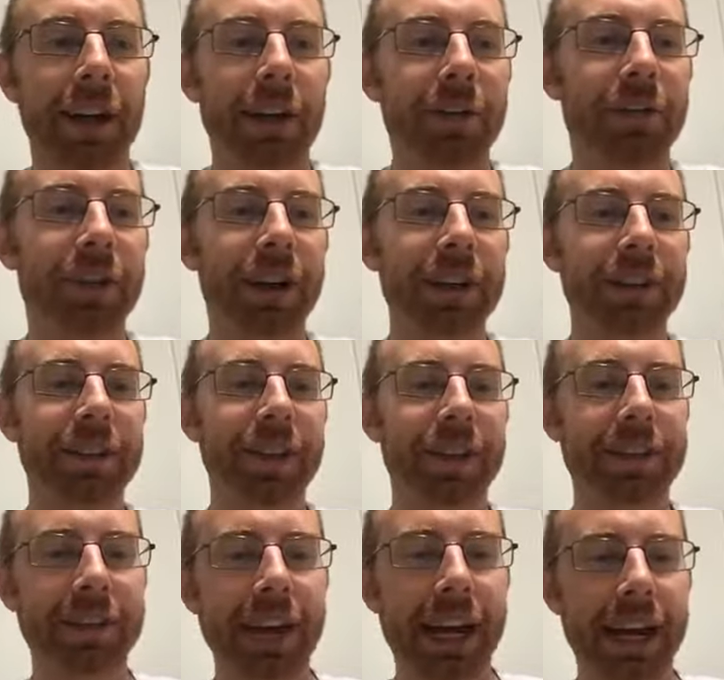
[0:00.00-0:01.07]
For
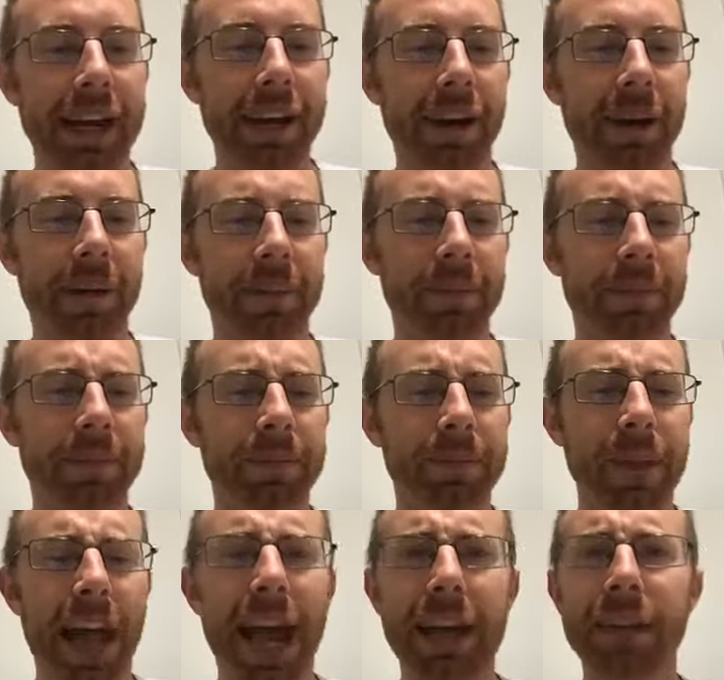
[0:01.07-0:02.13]
instance, I
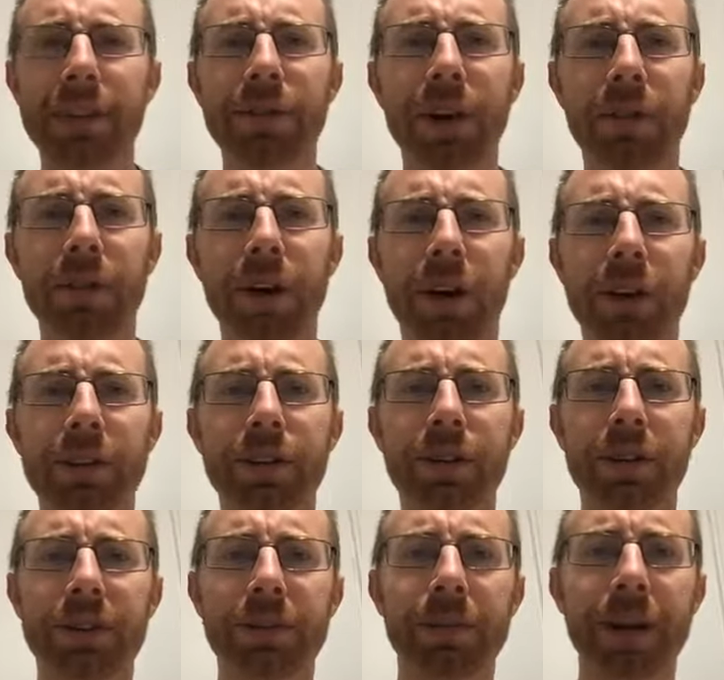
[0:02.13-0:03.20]
just felt called to
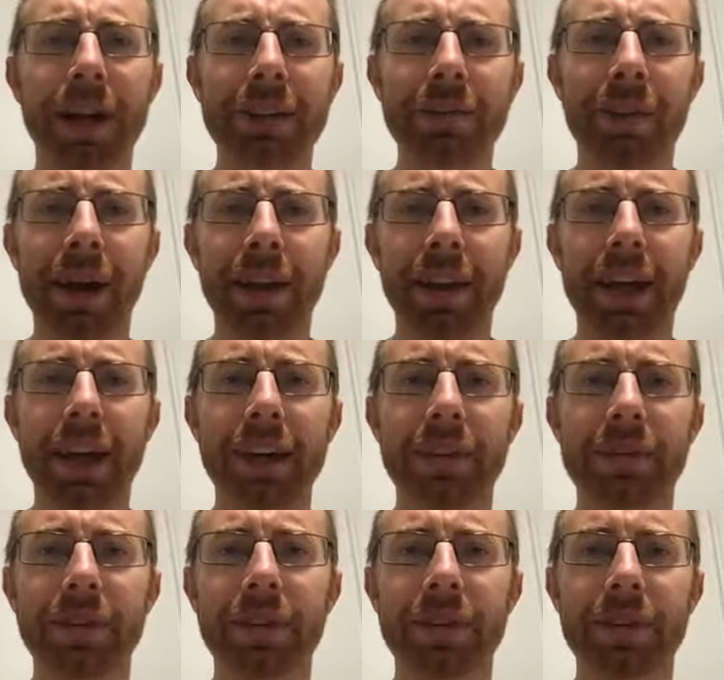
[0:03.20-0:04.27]
express my
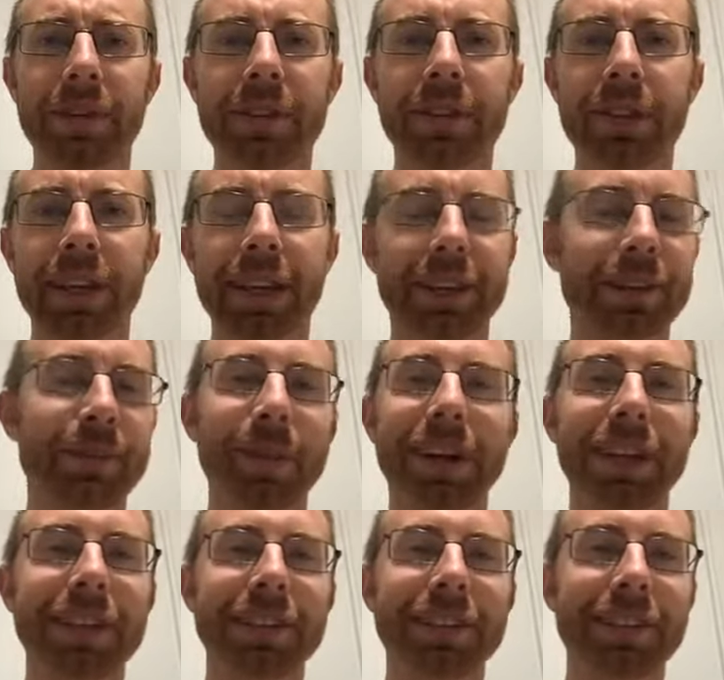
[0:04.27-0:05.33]
life
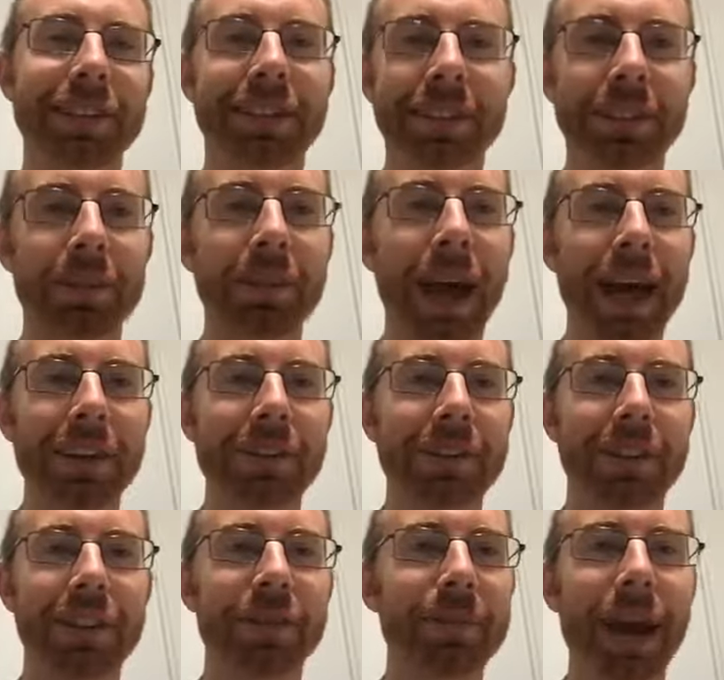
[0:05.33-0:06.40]
experiences
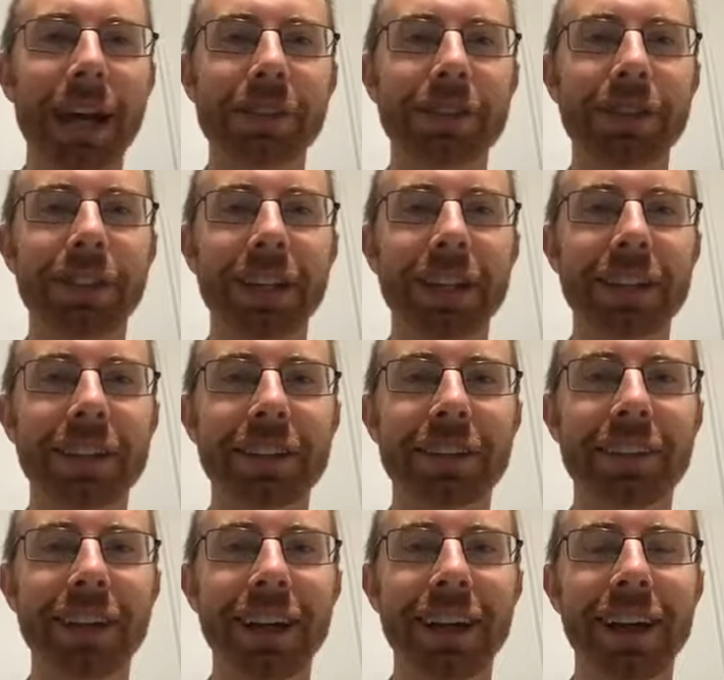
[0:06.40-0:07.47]
these past 2
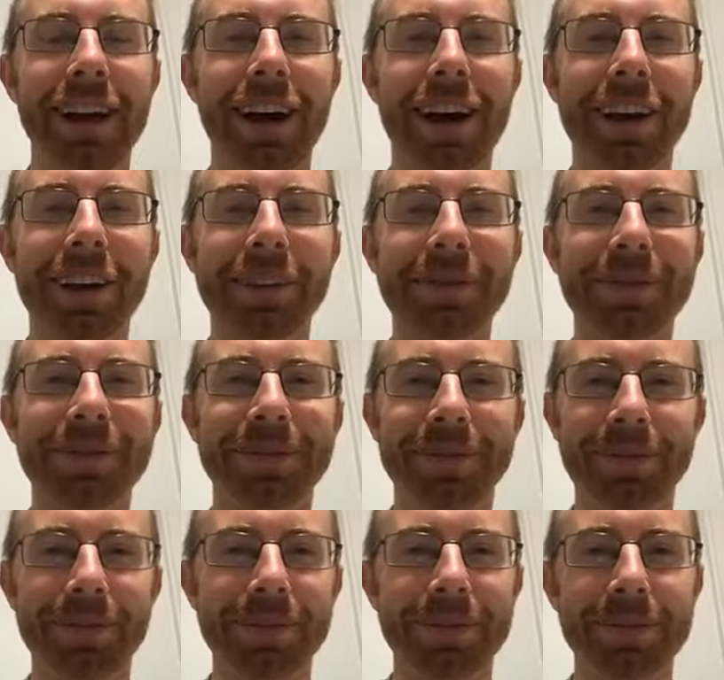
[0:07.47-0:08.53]
years on
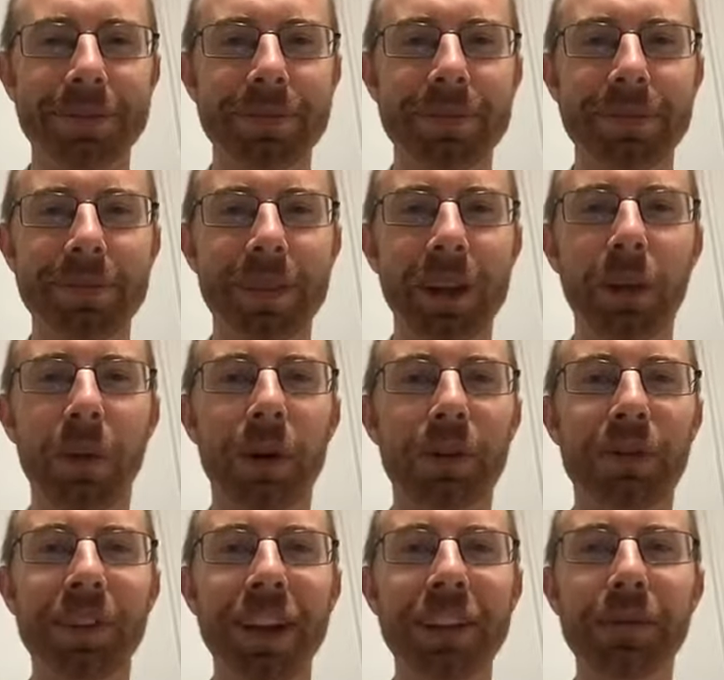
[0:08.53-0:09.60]

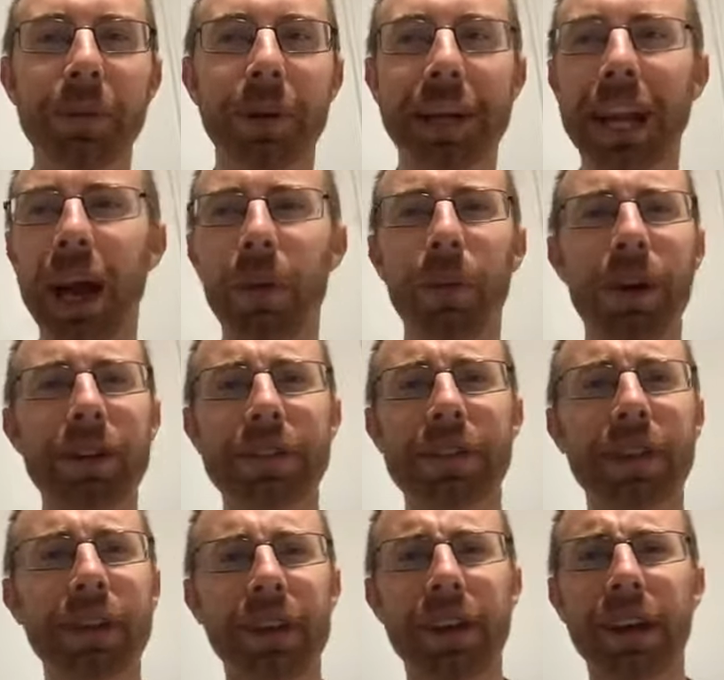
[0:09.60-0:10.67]
Facebook, and I wasn't